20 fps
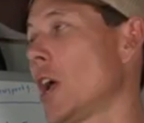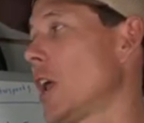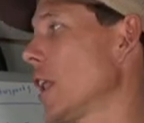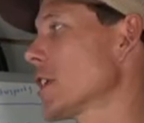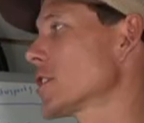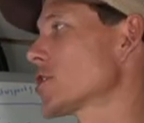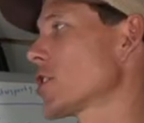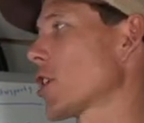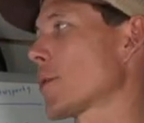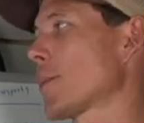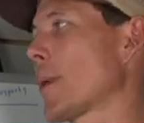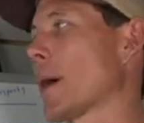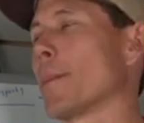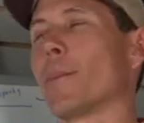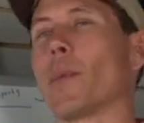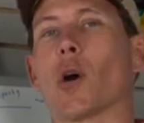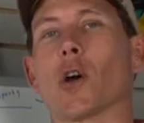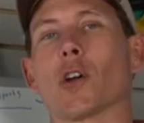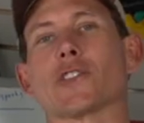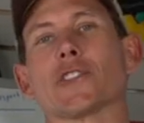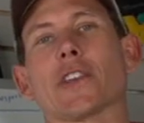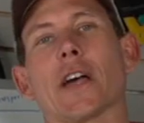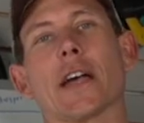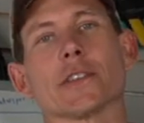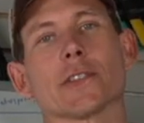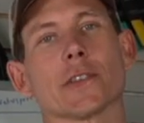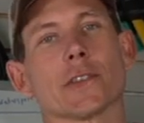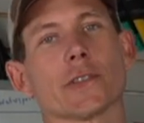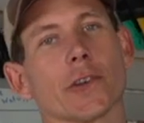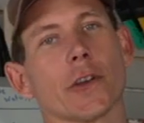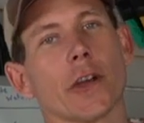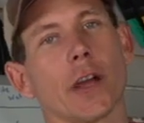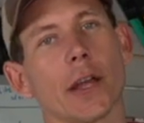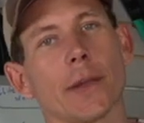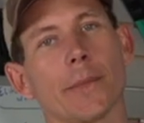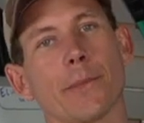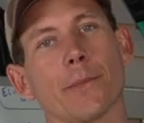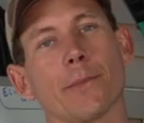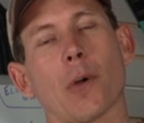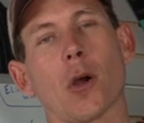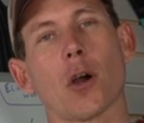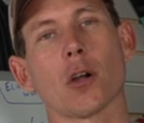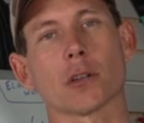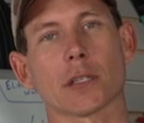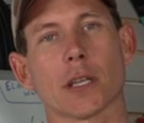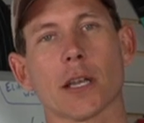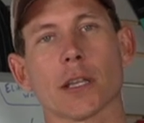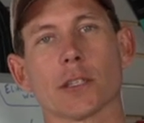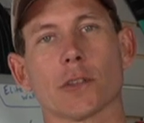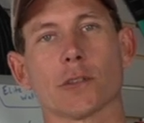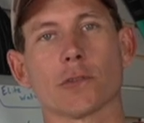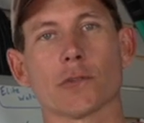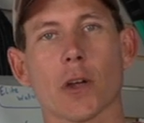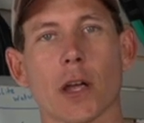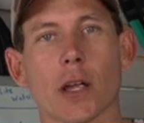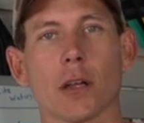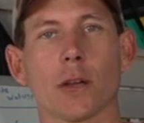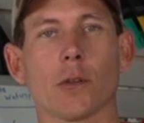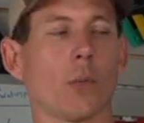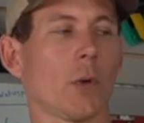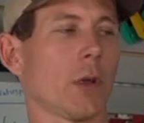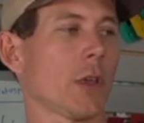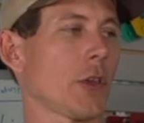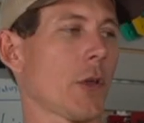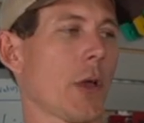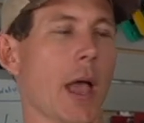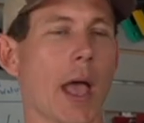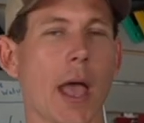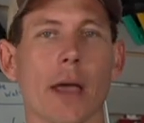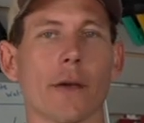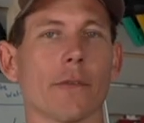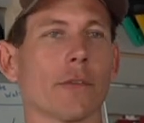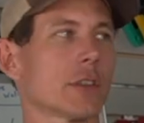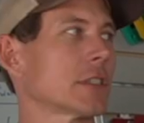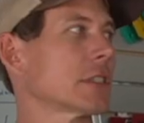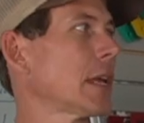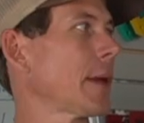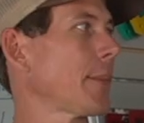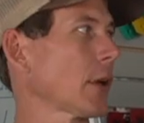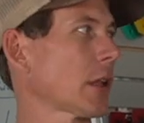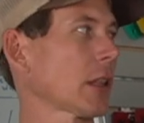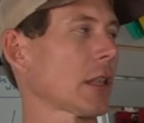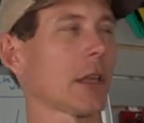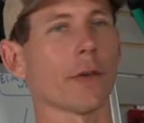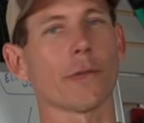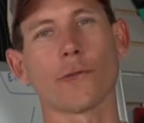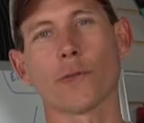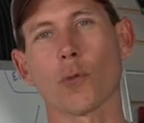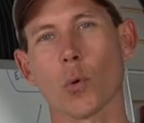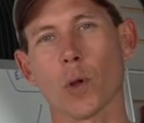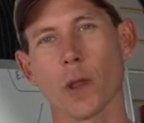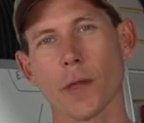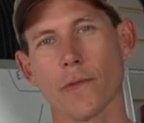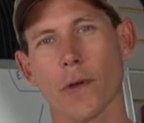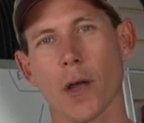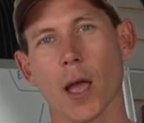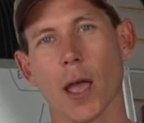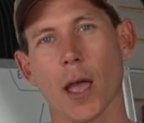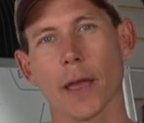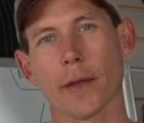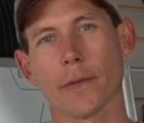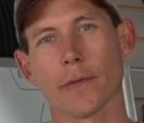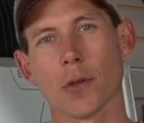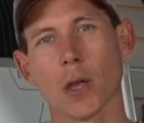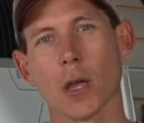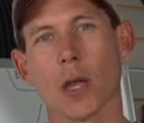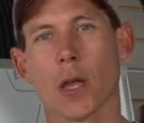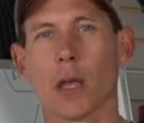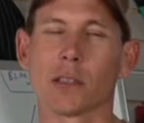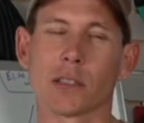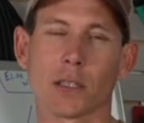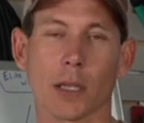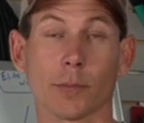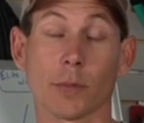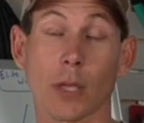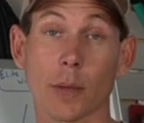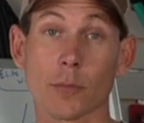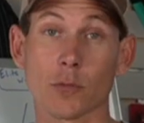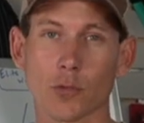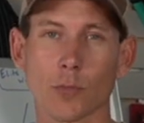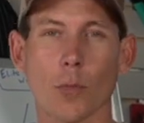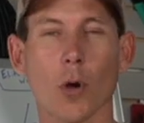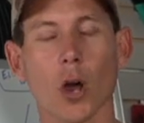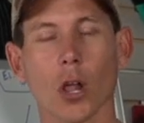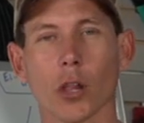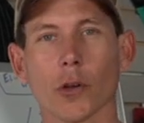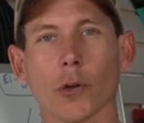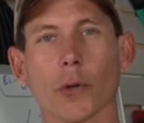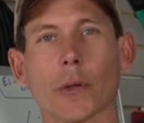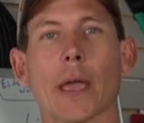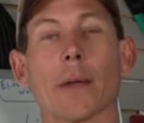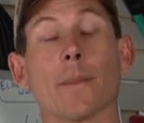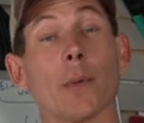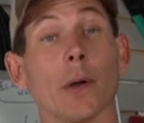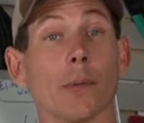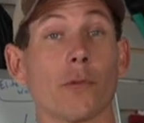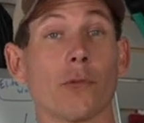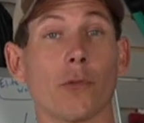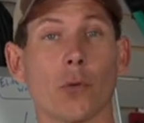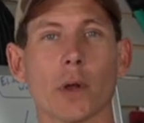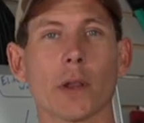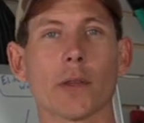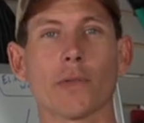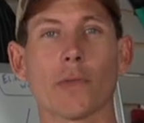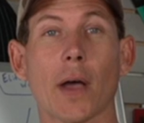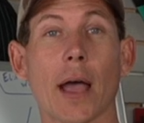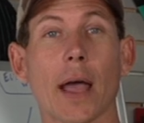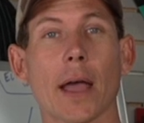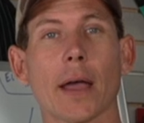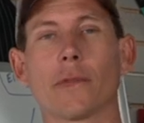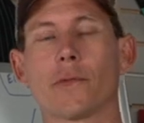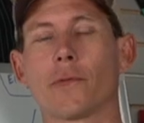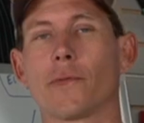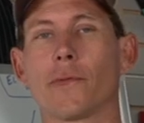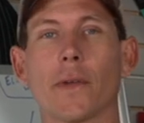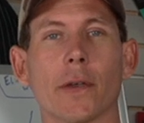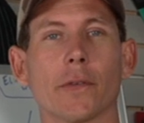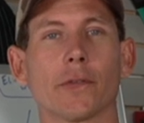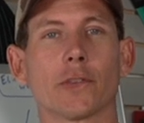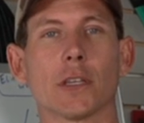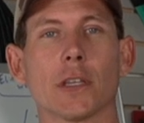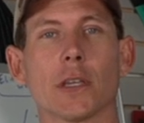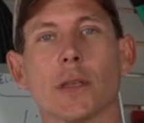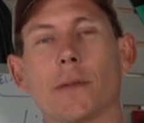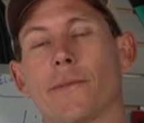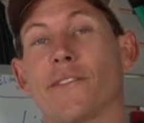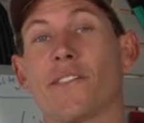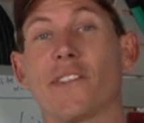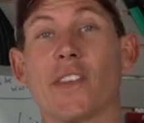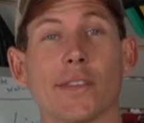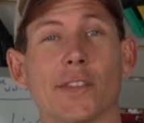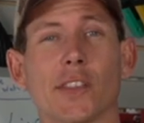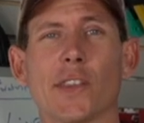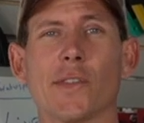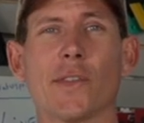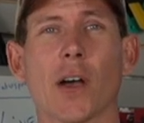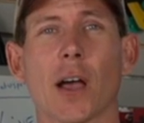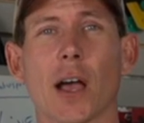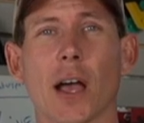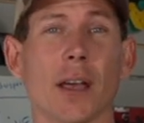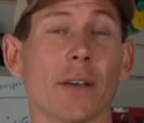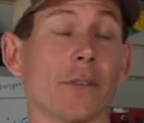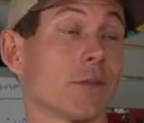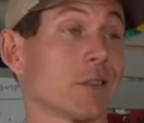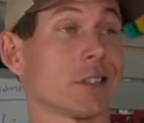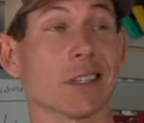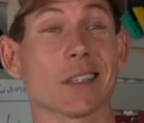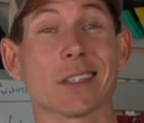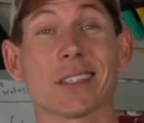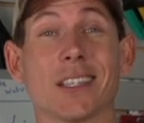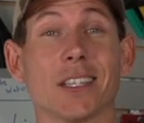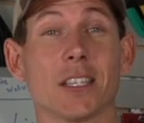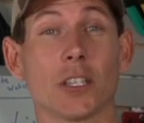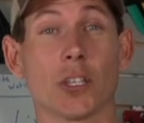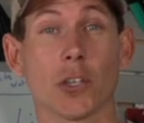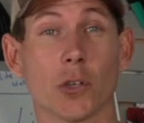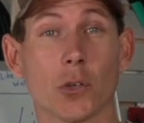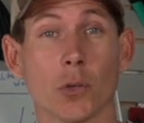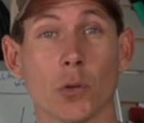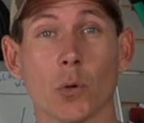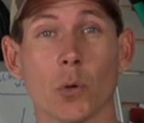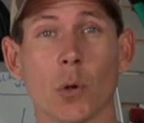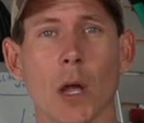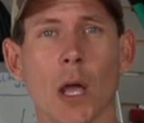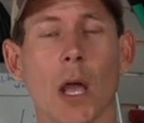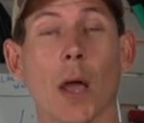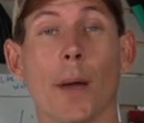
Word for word: Let's talk about bar sizes, right? Bar sizes, right? What you have is typically a 45, sometimes smaller, okay, but 45, 50, 55, 62.